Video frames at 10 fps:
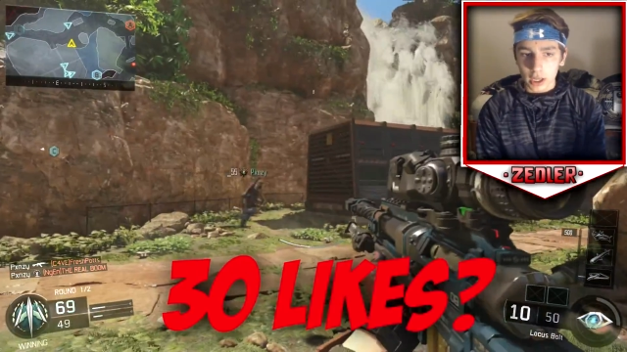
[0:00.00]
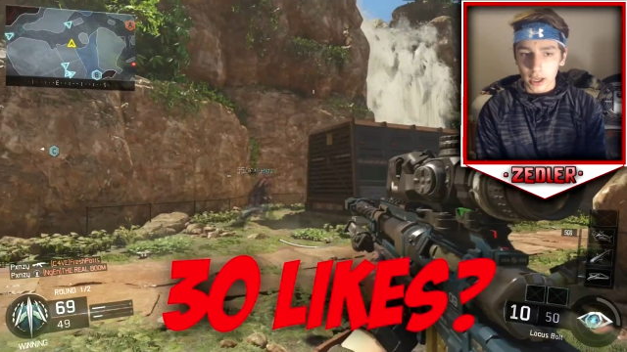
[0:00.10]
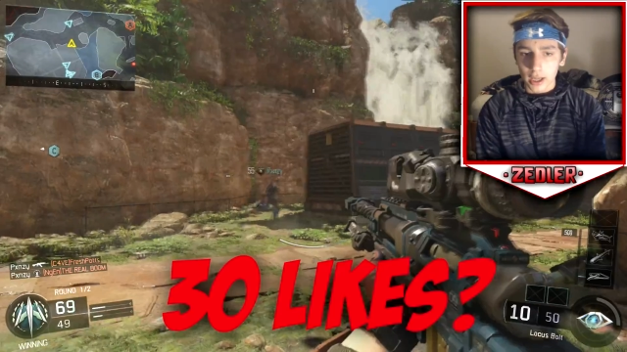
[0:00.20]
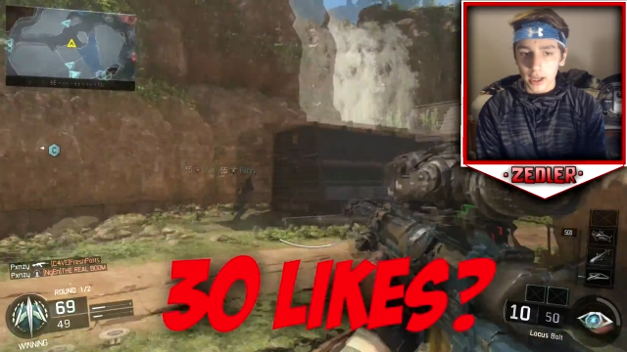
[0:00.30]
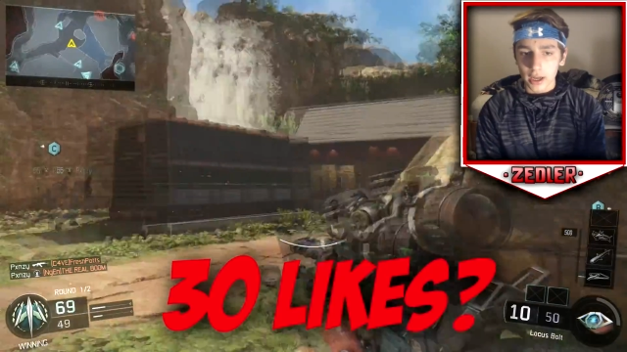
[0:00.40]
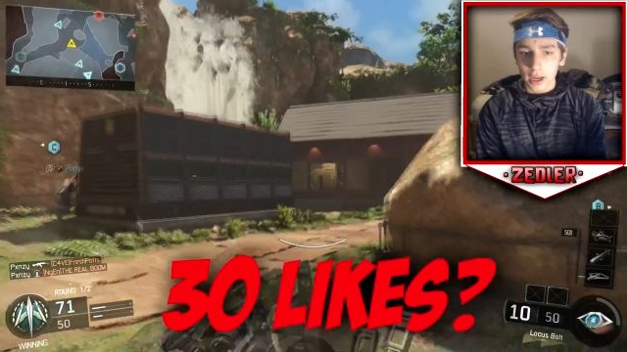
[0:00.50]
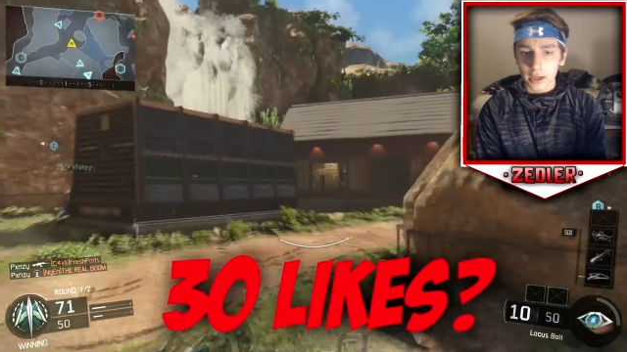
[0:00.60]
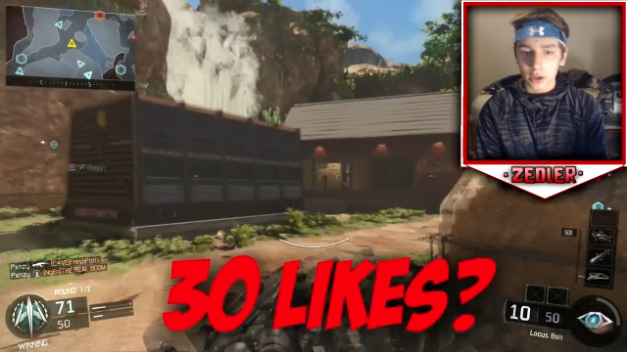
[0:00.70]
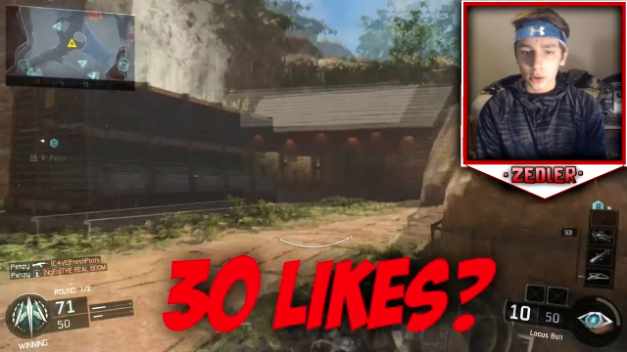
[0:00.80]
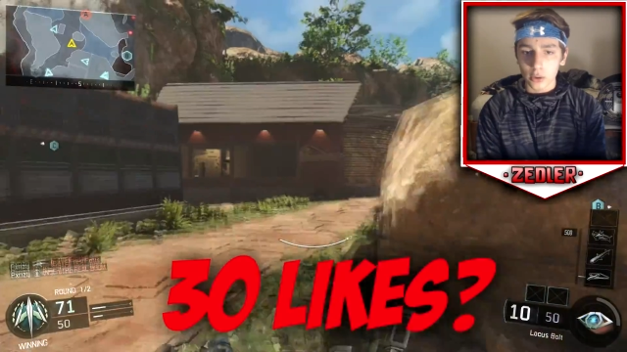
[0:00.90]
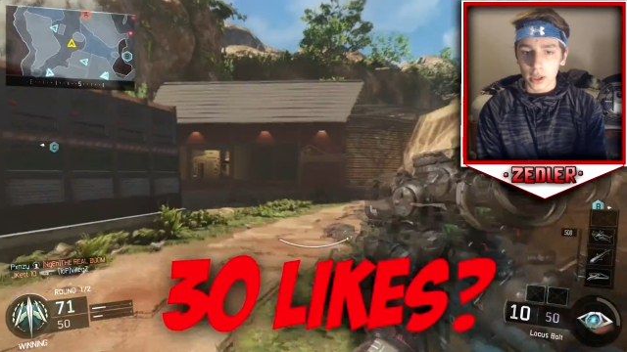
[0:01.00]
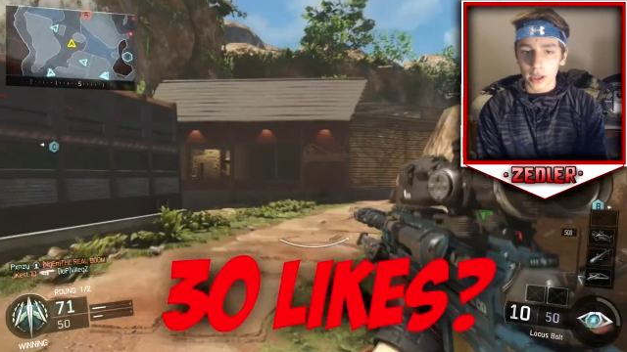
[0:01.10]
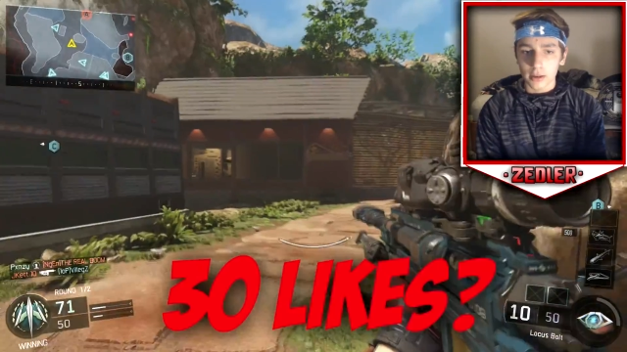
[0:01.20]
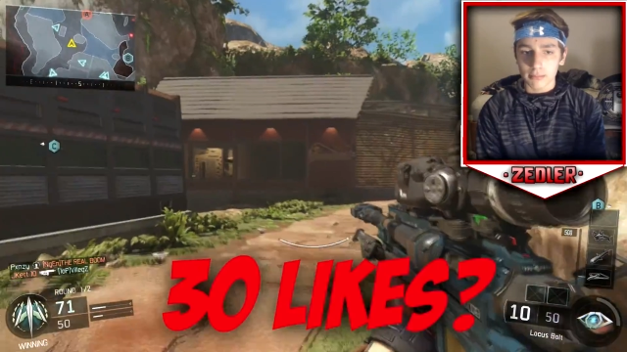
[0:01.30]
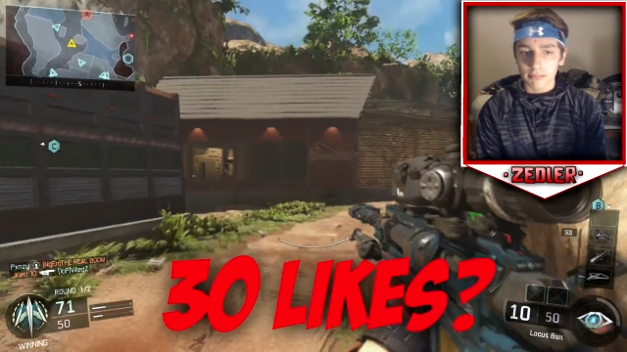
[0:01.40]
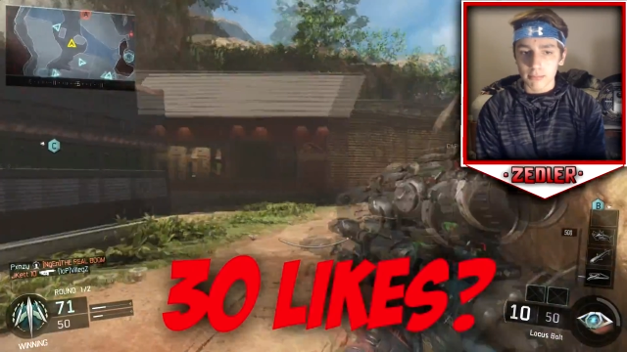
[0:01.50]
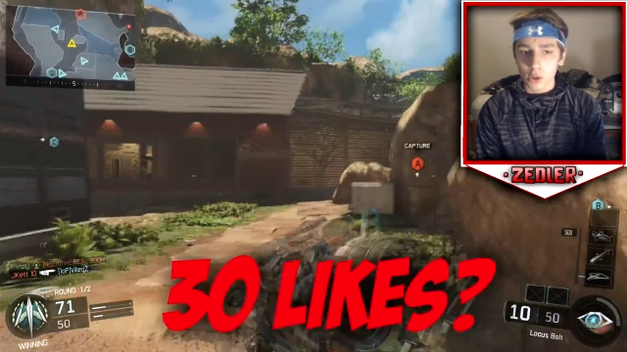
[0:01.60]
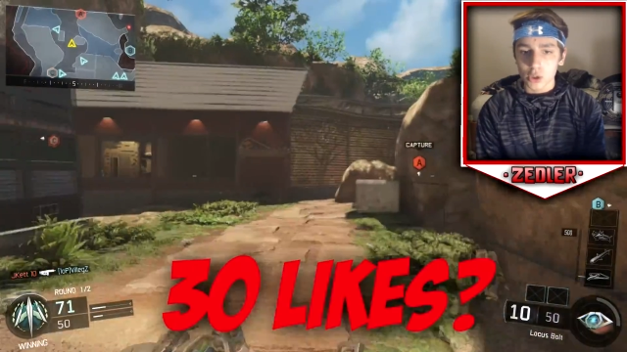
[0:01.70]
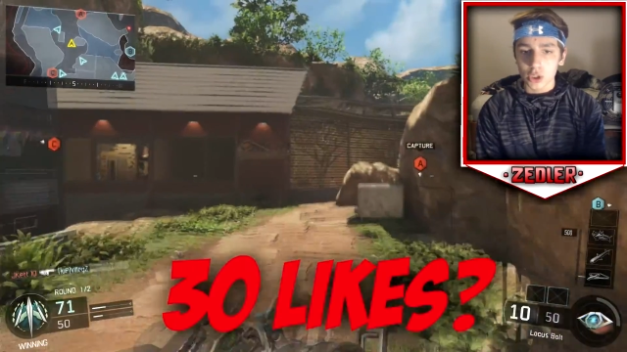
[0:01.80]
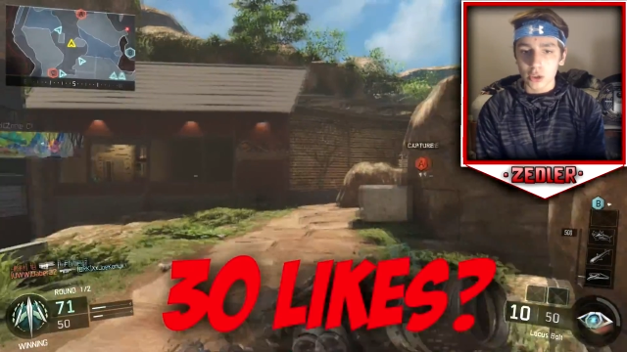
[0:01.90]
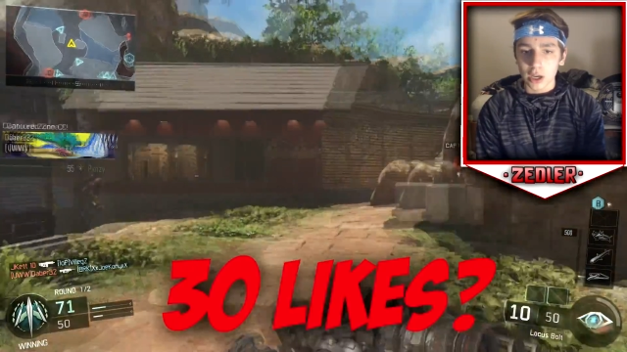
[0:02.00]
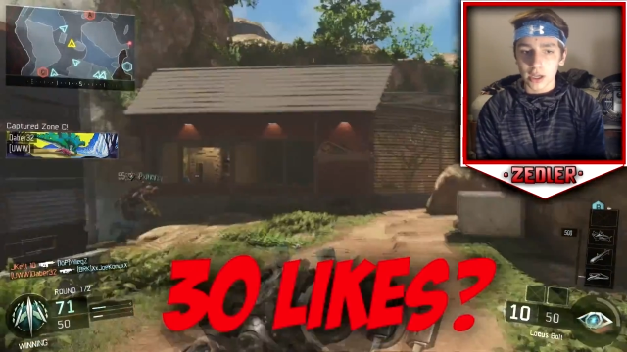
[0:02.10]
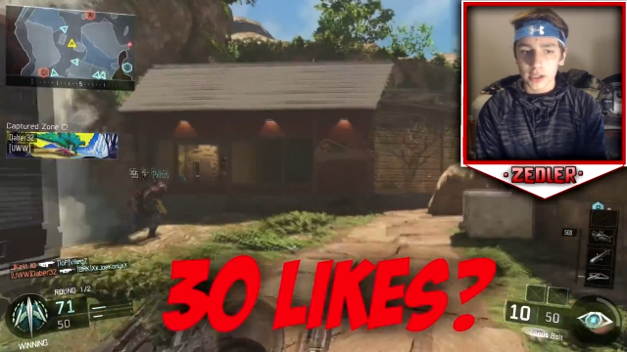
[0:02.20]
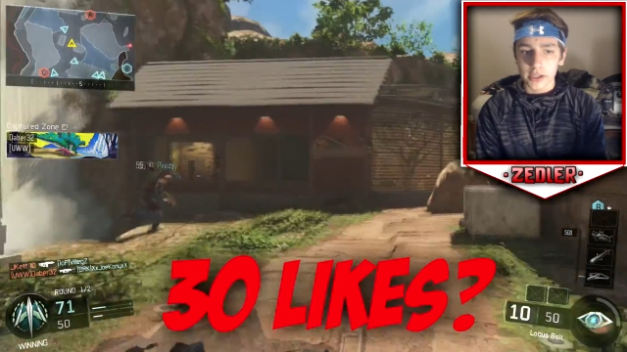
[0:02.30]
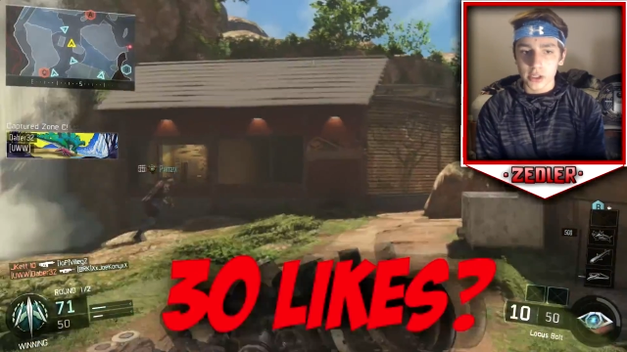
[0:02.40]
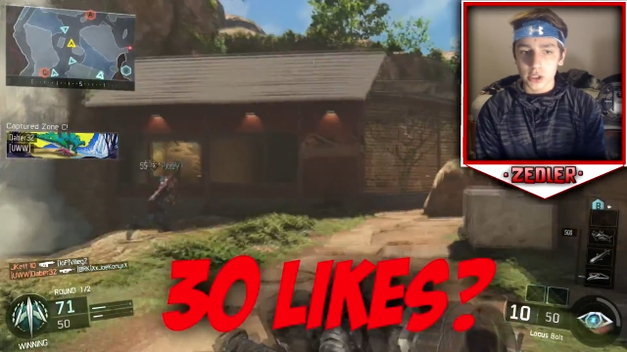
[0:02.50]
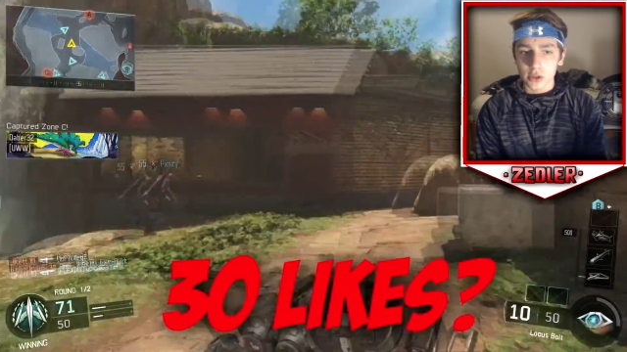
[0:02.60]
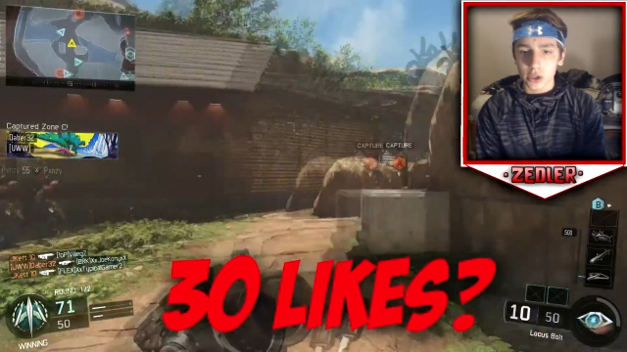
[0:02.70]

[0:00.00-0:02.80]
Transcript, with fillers: and I know that most of you guys